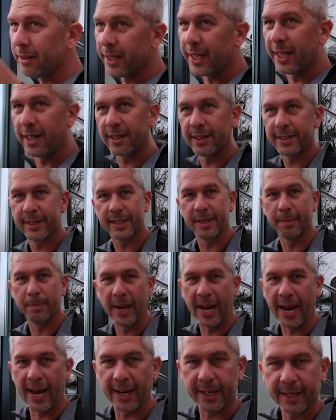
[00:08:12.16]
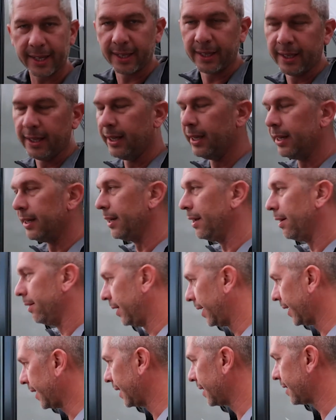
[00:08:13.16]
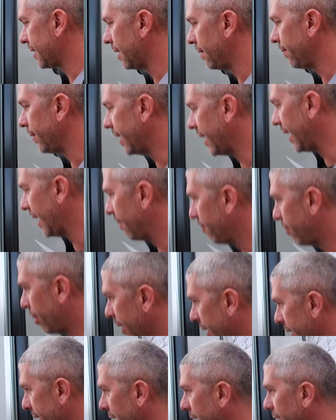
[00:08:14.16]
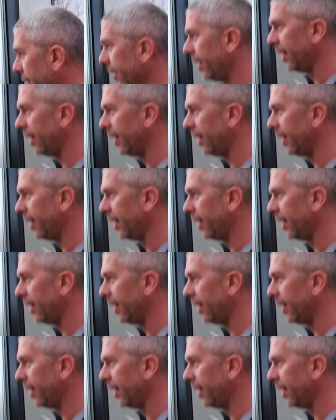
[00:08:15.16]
here's the back. Now, like I said, we can't put it down